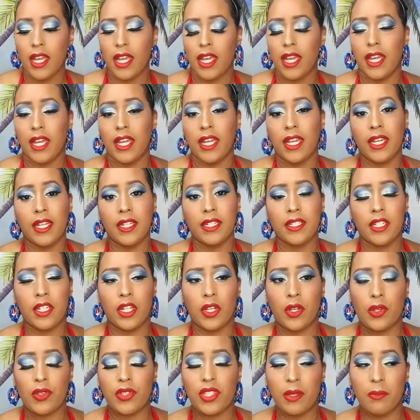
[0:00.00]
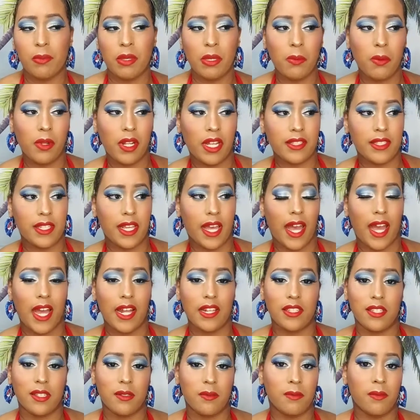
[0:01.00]
and you know, some people like to
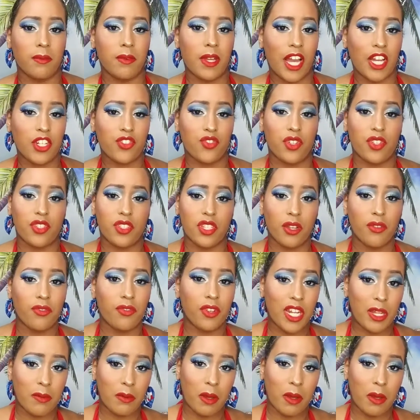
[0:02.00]
add some extra stuff in it.